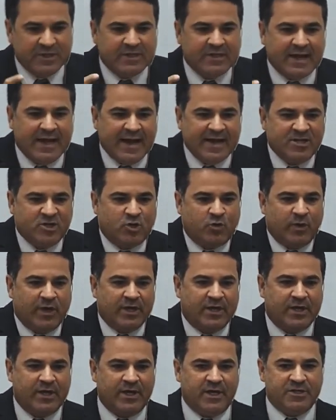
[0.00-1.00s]
when he
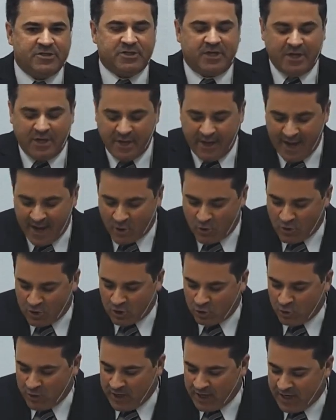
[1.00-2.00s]
begins to have an
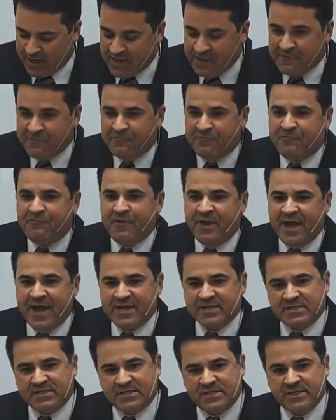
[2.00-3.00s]
intimacy with the
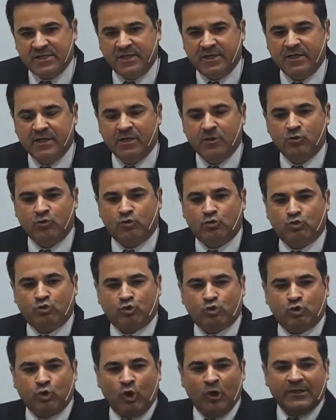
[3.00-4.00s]
church,
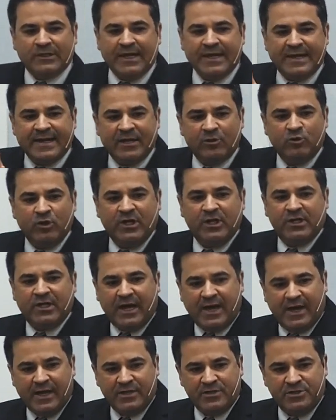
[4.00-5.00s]
is when man
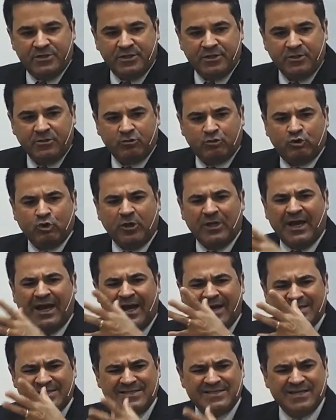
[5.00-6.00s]
is be able
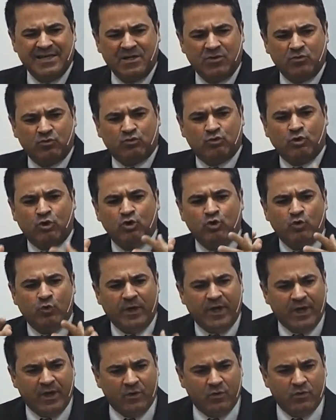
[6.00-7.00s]
to overcome all
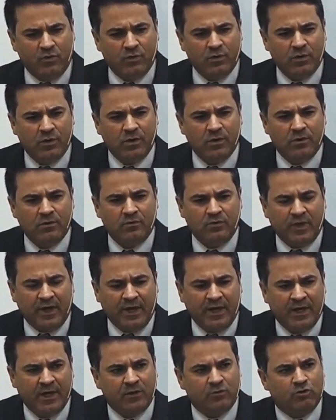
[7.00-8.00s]
incredulity,
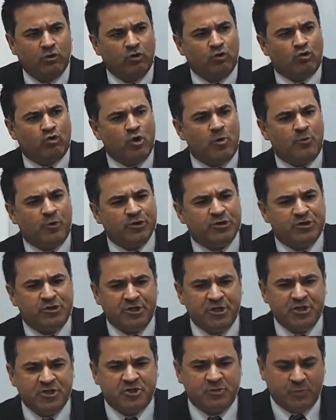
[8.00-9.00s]
every human
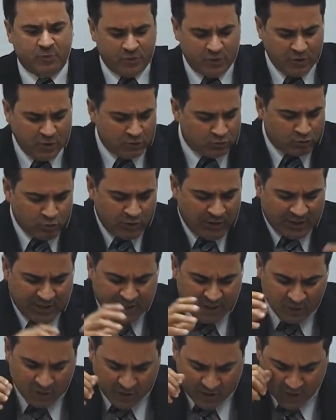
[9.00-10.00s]
reason,
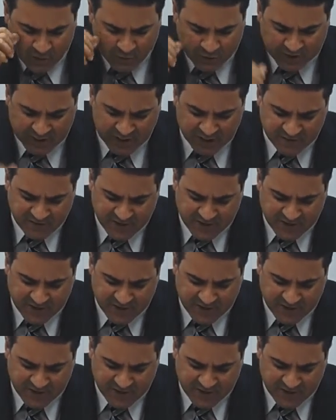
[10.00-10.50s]
his ego,